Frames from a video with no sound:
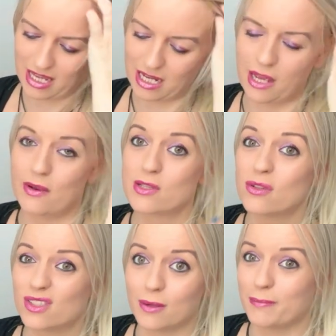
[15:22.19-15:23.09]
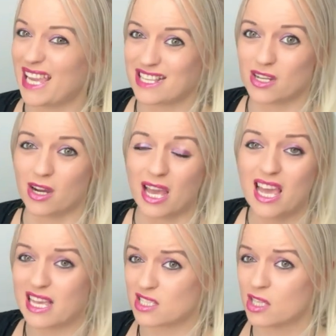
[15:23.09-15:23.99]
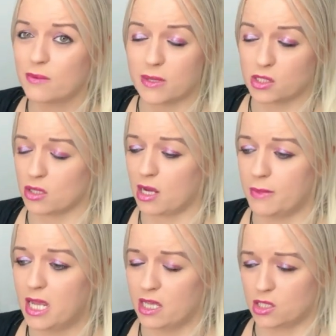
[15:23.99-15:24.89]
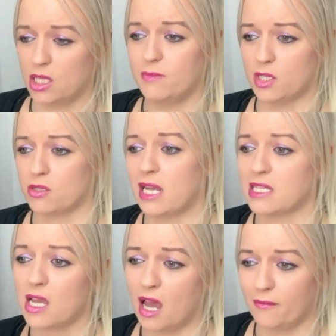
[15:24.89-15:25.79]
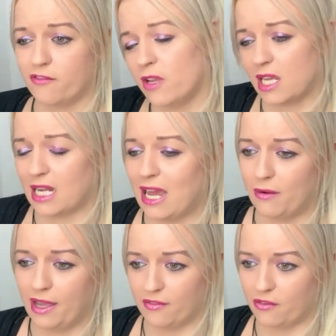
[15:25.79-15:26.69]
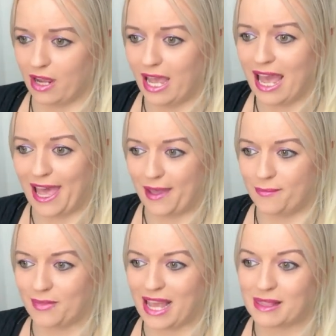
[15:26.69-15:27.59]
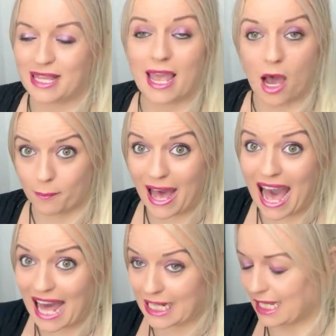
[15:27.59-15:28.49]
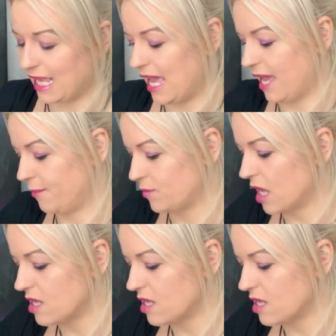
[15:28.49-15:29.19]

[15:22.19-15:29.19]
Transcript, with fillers: You know, it's all gone Pete Tong. It's too much drama. It's too much stress. I'm freaking out over it. And they are panicking.